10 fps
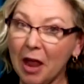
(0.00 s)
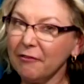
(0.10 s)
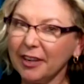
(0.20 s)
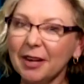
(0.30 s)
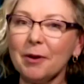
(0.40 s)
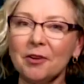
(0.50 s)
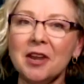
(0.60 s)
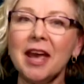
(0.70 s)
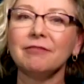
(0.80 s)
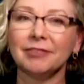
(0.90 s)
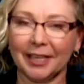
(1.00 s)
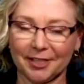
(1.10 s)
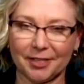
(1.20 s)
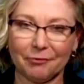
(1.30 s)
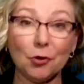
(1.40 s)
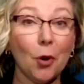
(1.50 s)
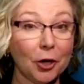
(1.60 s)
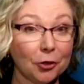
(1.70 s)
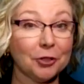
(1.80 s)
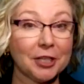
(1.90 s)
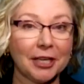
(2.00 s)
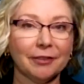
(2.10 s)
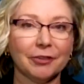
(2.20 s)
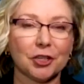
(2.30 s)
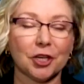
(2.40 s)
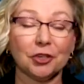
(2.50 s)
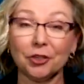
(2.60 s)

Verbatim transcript: Forget about Netflix. If you want good television,